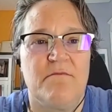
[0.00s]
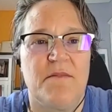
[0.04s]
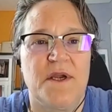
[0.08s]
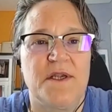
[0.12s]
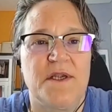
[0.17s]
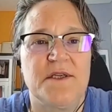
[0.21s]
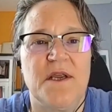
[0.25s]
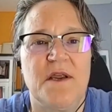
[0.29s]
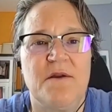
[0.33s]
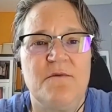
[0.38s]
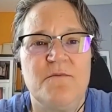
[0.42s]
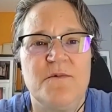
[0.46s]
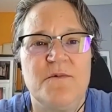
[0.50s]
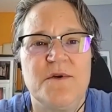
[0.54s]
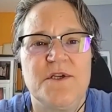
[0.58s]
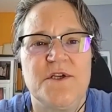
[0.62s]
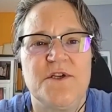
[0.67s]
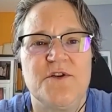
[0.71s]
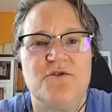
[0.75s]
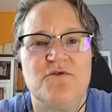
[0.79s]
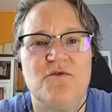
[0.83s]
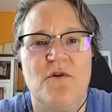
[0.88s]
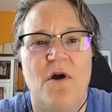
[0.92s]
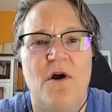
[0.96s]
My son
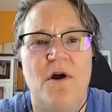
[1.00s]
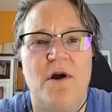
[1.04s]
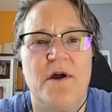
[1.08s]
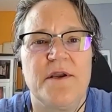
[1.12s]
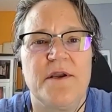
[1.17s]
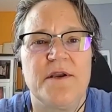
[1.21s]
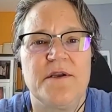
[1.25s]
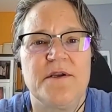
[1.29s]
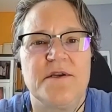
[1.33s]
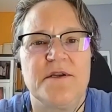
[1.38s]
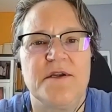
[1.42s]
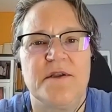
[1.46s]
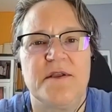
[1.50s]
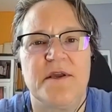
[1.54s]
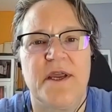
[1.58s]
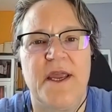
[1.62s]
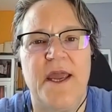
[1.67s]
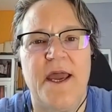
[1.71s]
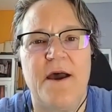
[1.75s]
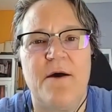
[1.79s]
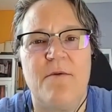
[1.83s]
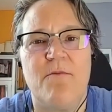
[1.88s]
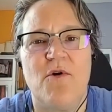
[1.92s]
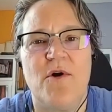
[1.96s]
was drawn to the
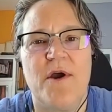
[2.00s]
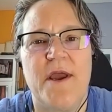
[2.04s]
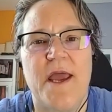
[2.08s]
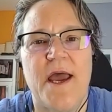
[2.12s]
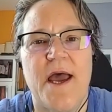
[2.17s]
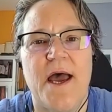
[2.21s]
cowboy